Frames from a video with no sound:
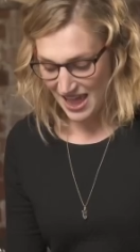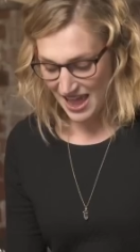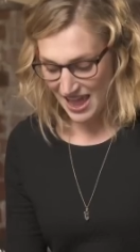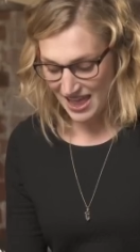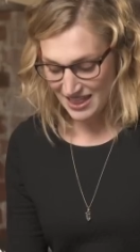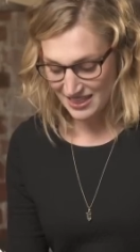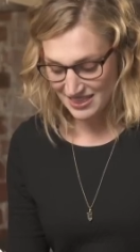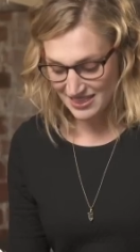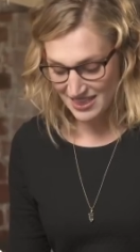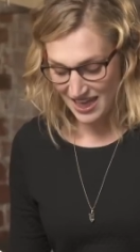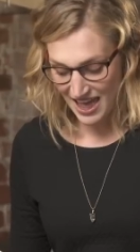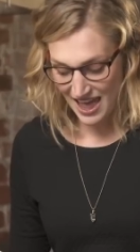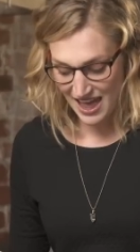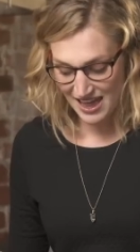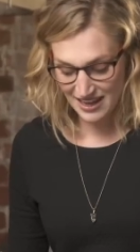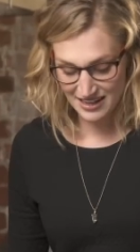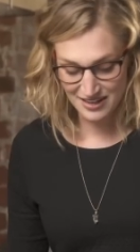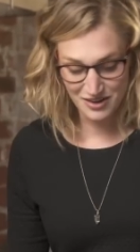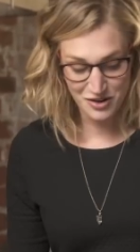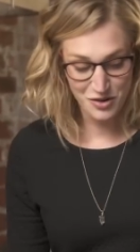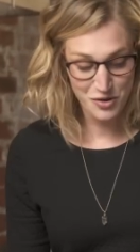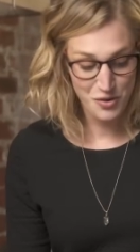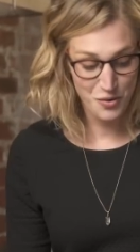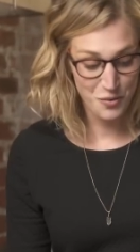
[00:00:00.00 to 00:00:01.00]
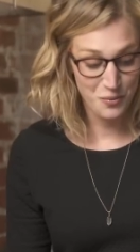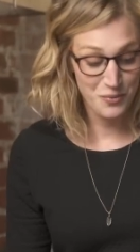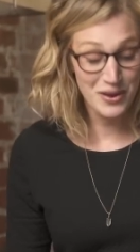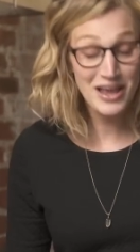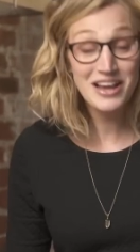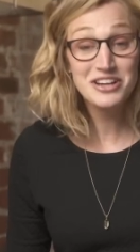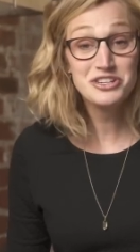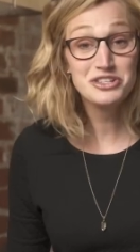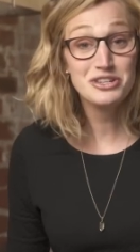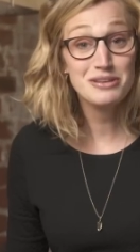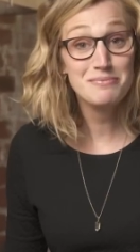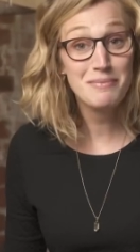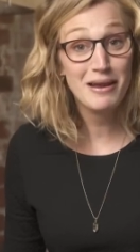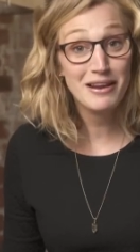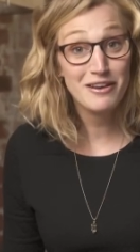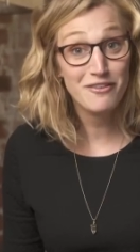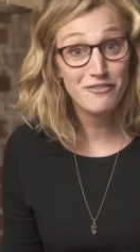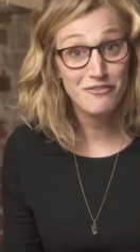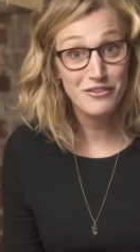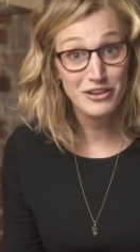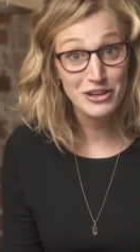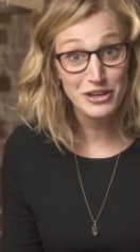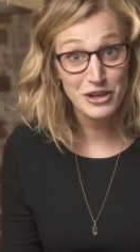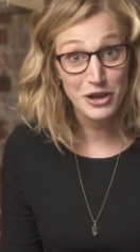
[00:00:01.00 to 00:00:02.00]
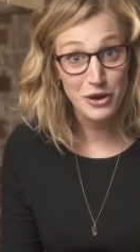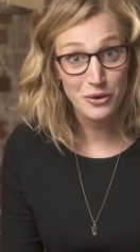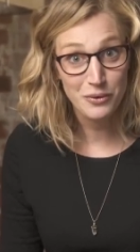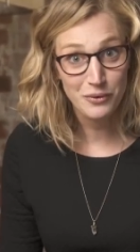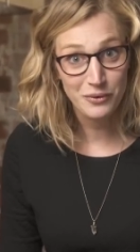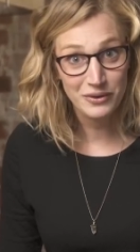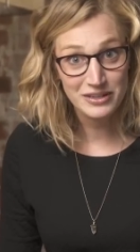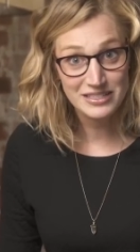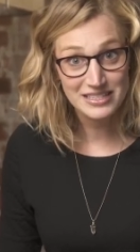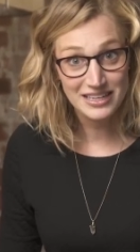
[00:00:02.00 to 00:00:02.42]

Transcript: and then we actually made a video